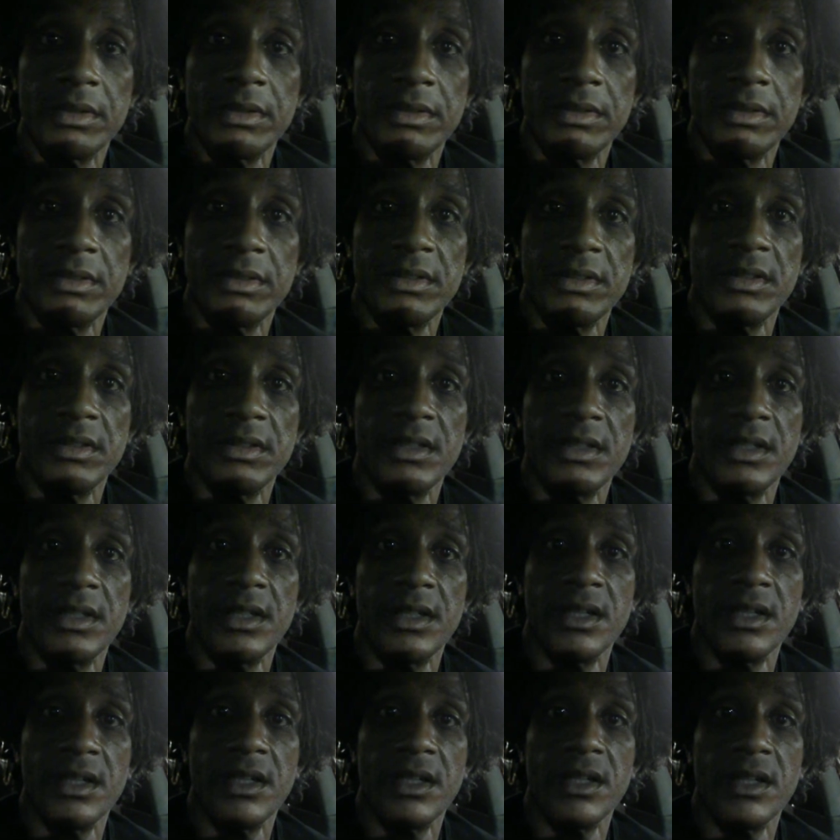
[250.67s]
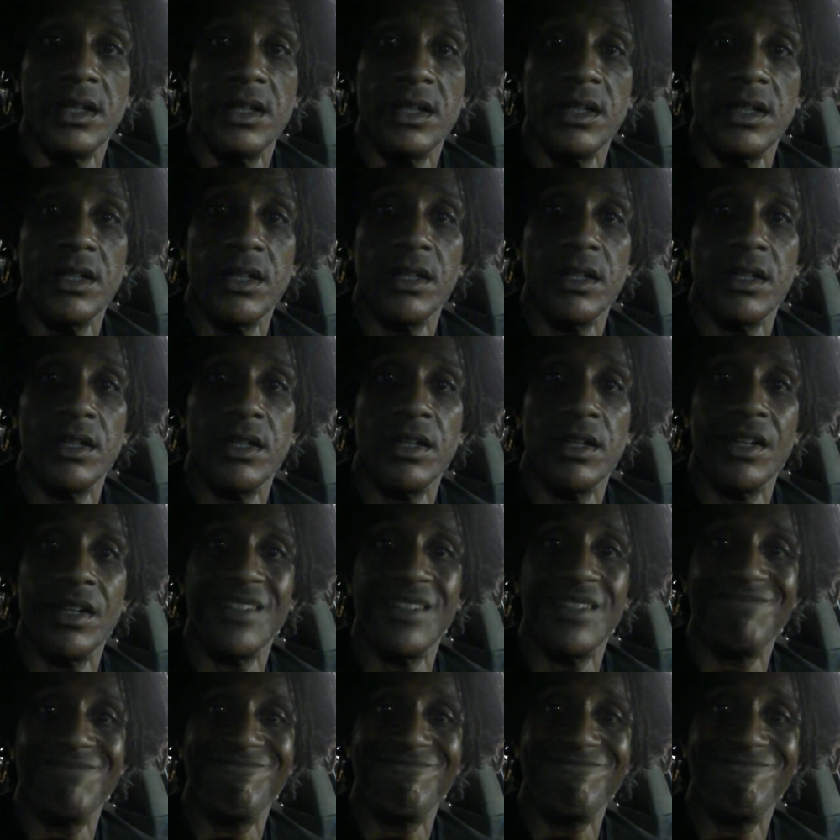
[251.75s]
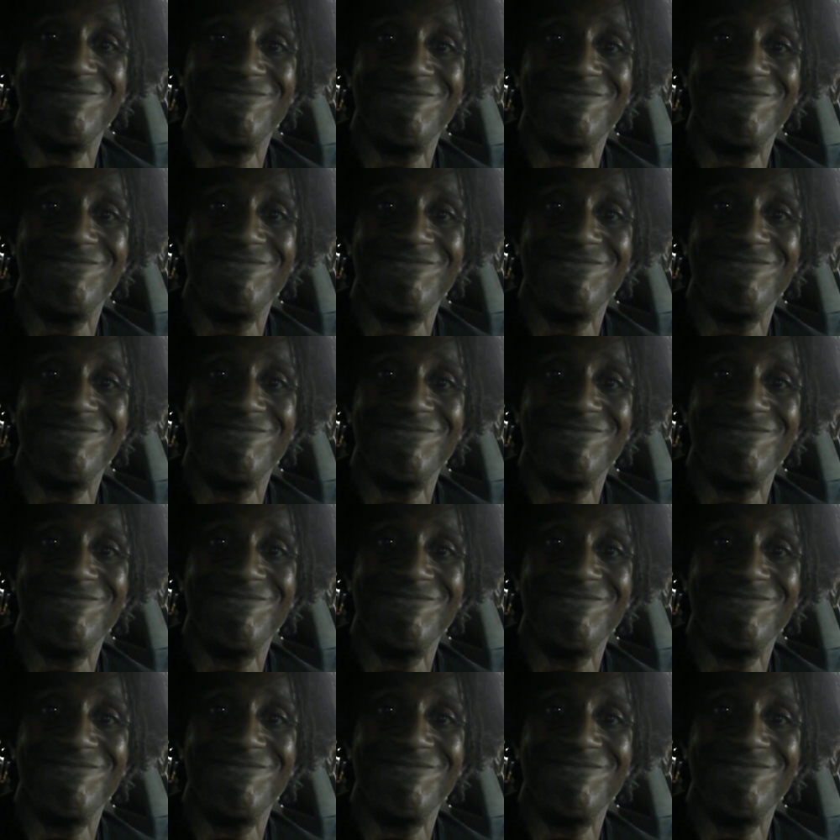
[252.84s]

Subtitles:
[no speech]